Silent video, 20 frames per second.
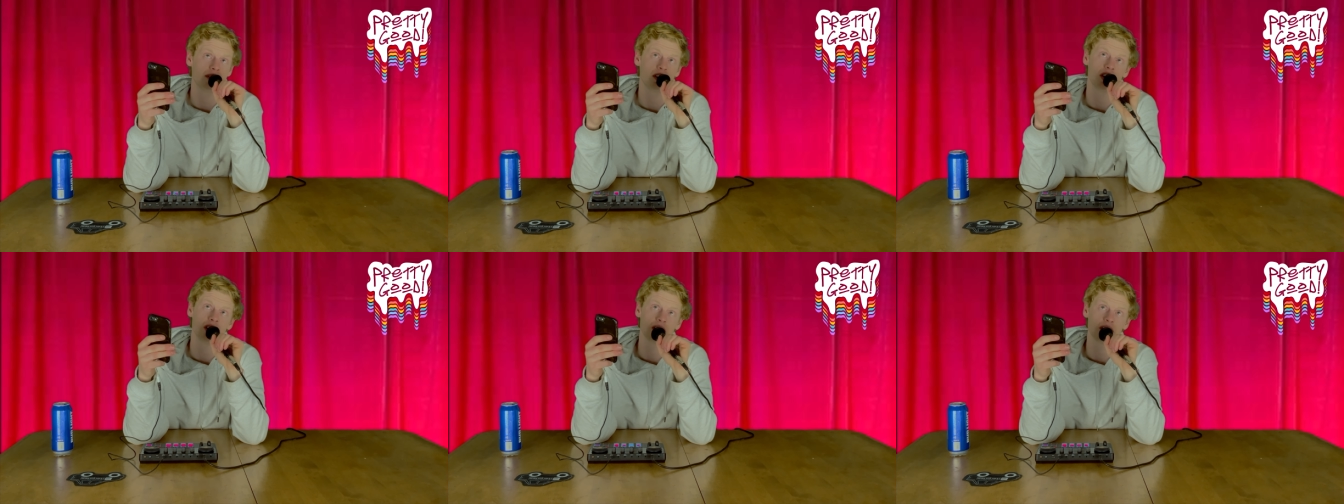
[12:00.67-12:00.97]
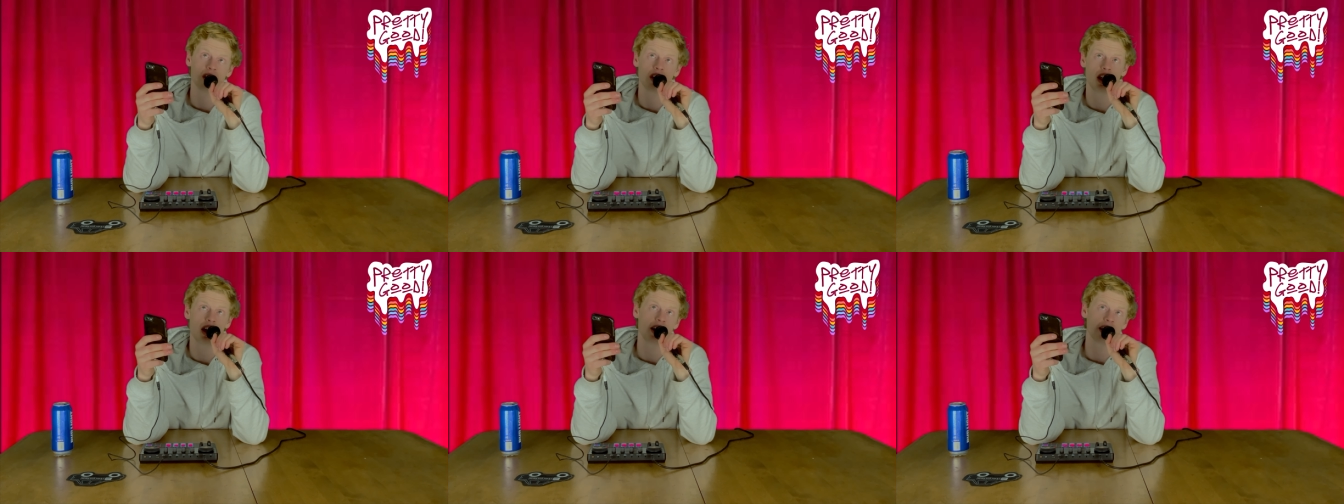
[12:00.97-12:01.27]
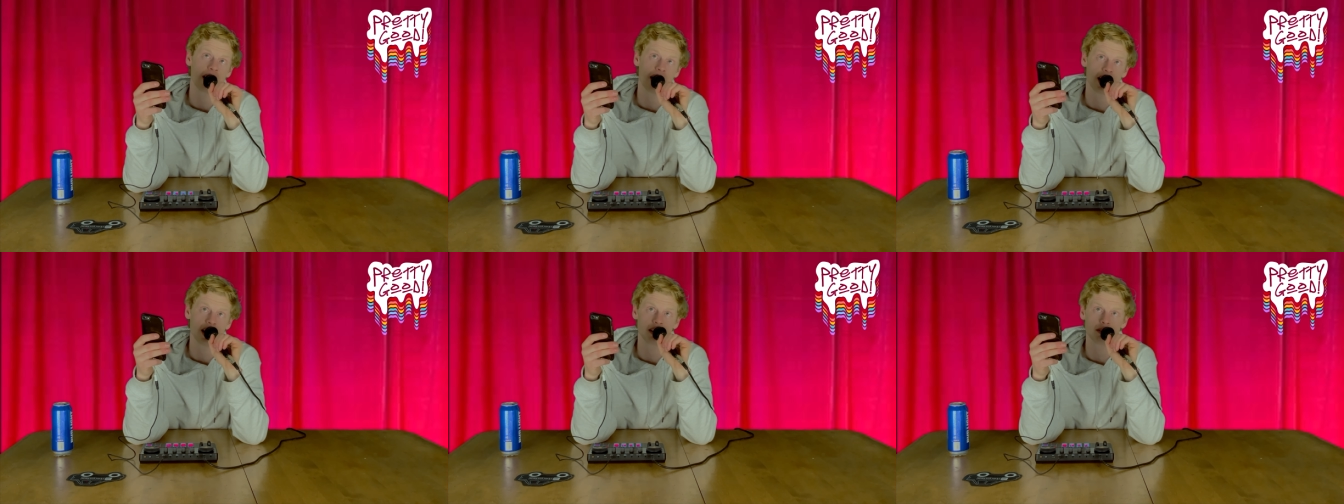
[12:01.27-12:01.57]
first
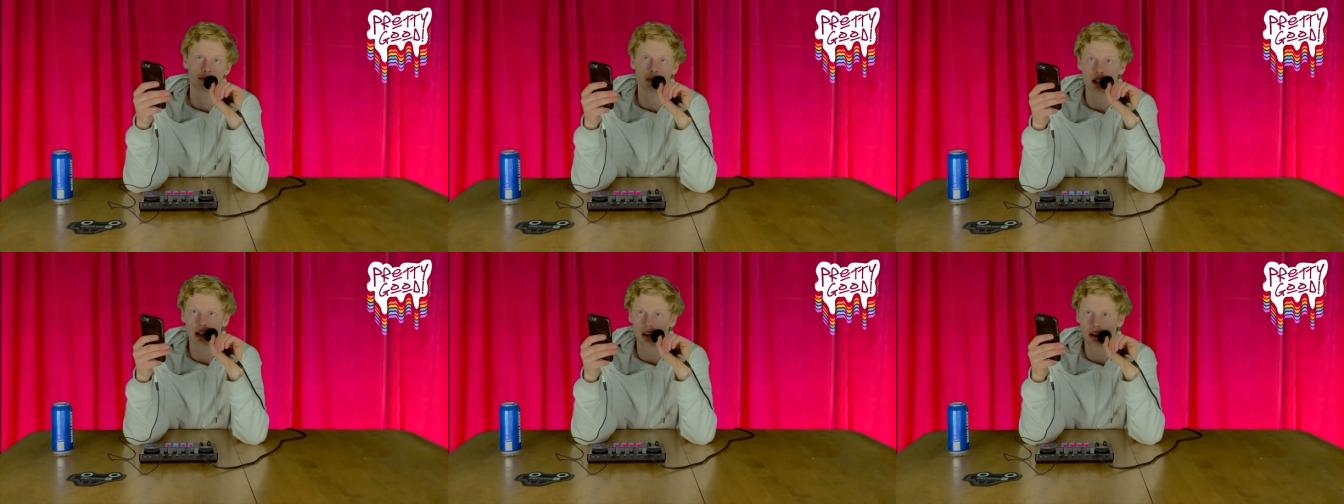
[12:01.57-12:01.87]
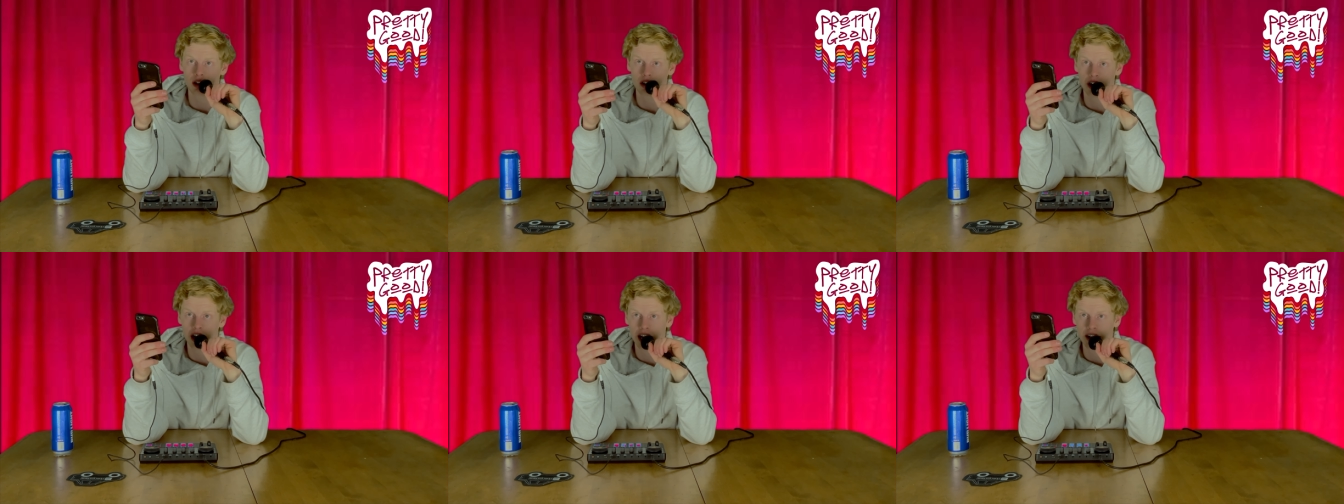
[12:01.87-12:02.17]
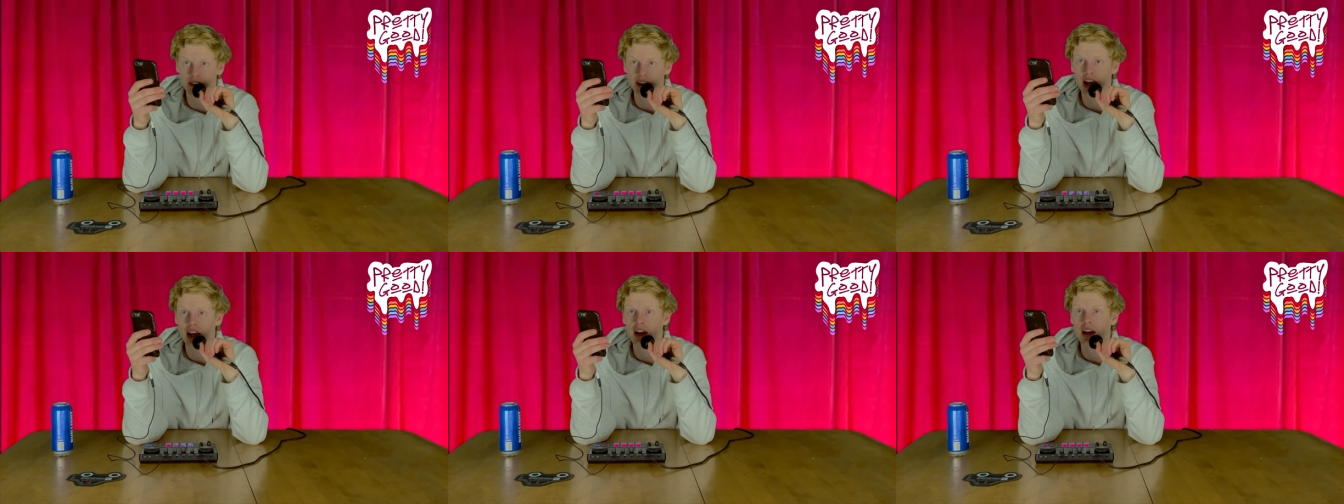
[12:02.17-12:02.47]
long-ass
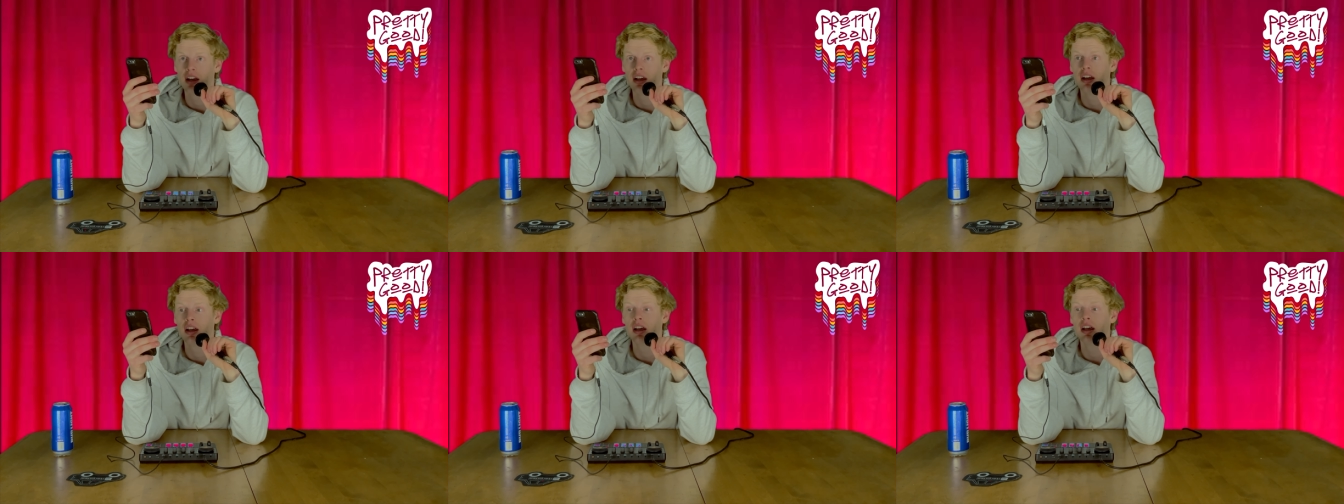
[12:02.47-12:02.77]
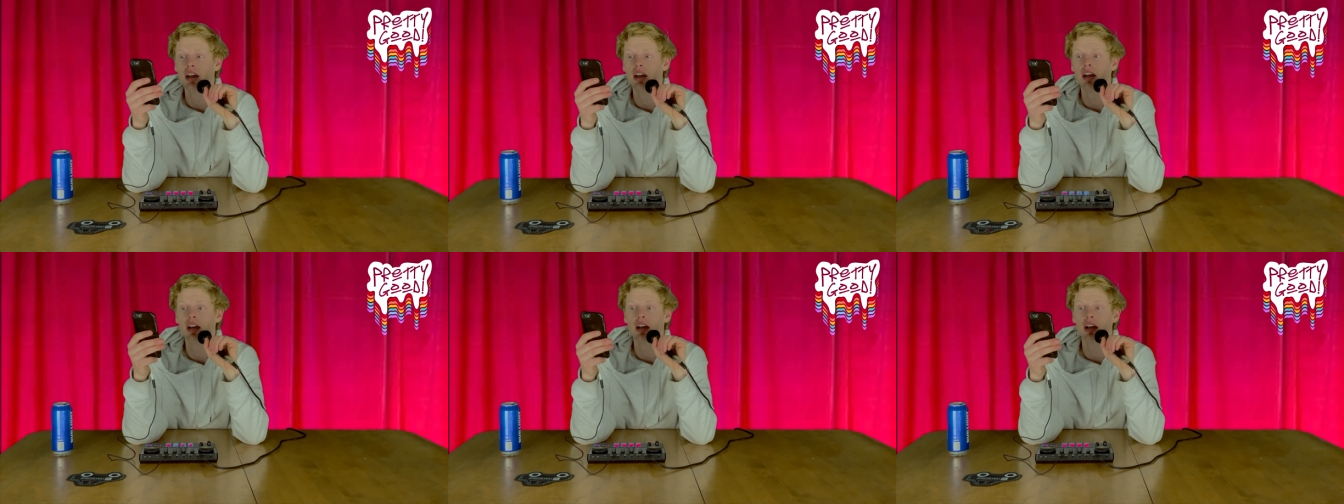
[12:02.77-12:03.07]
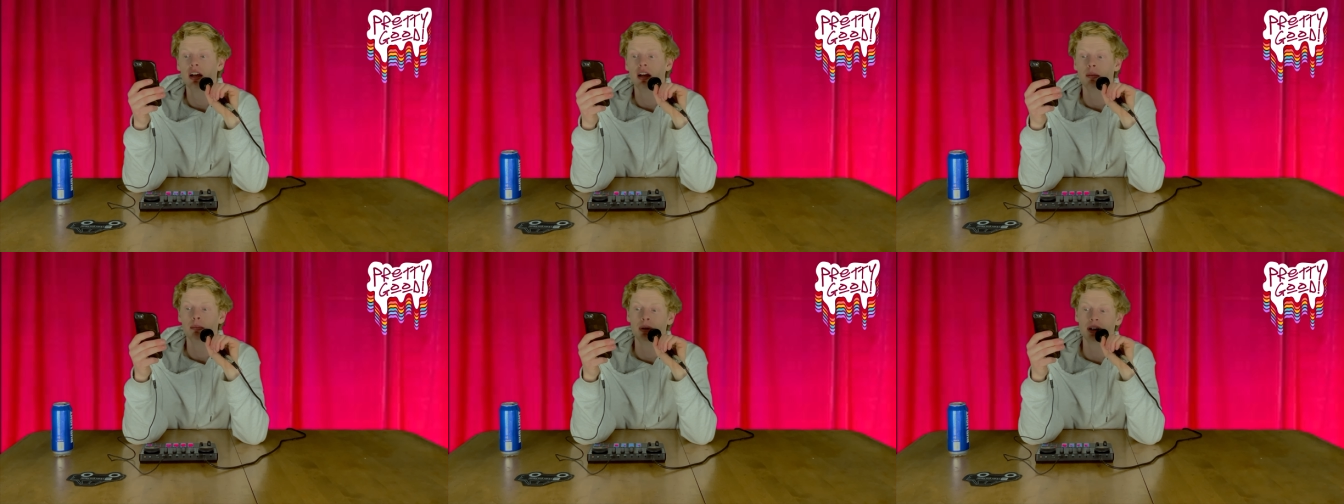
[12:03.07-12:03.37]
paragraph?
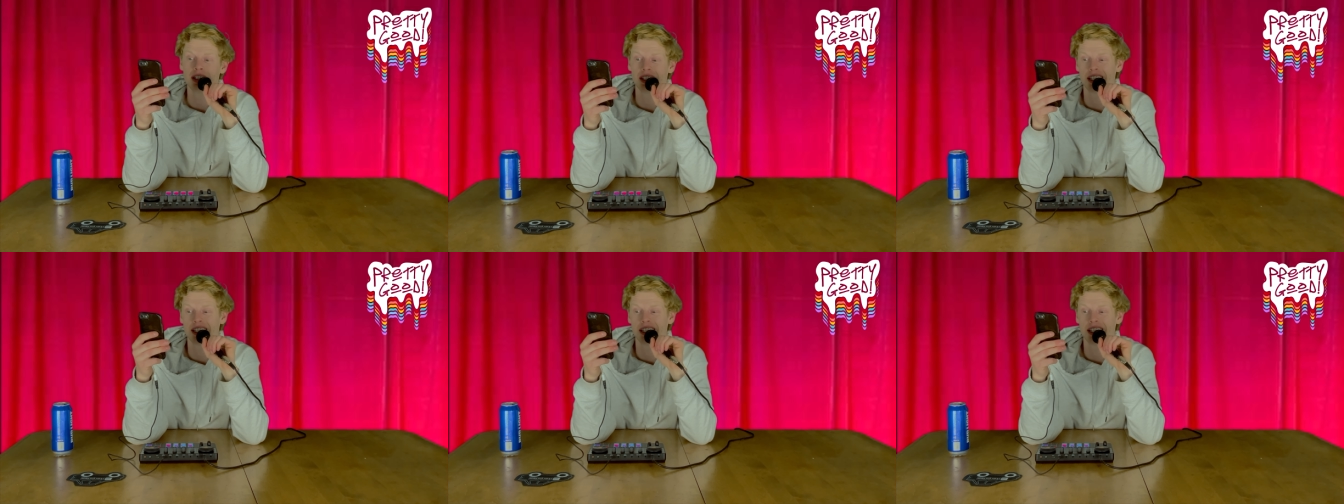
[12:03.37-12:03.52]
But